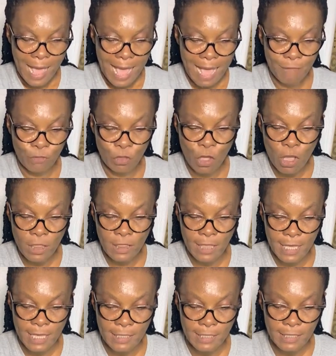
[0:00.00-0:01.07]
I've done
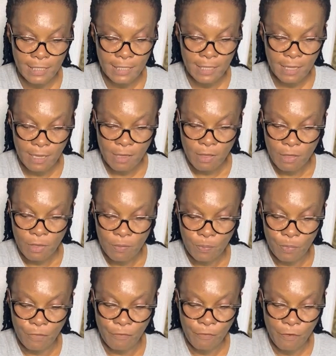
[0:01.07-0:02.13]
this
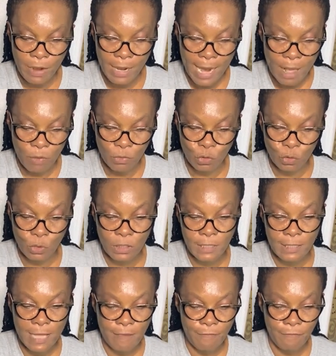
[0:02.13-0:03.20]
before now to
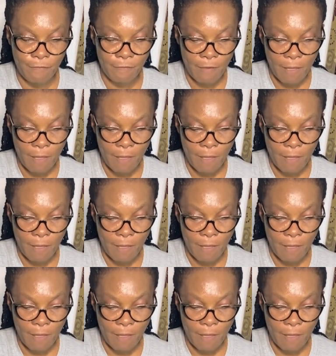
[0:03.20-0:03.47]
save